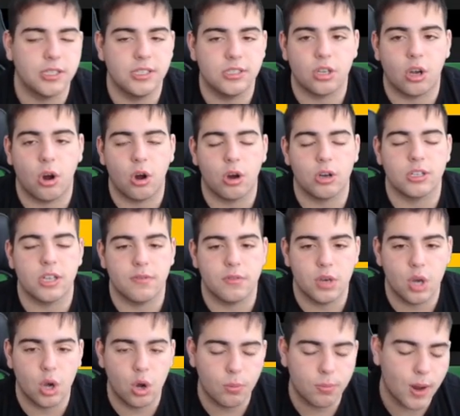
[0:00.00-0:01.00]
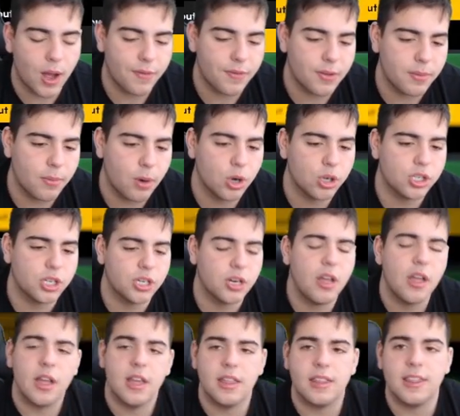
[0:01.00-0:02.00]
These cards have no profit margin.
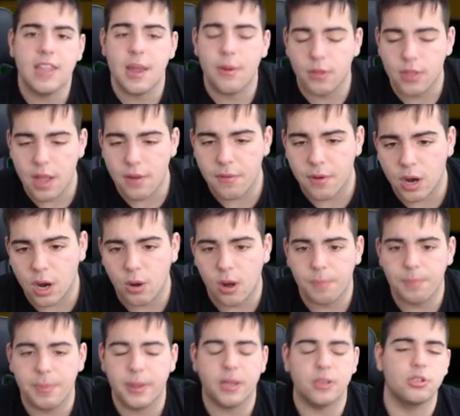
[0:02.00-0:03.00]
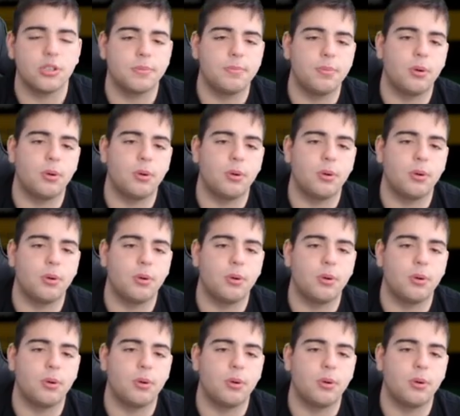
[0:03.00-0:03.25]
They will never go up because they're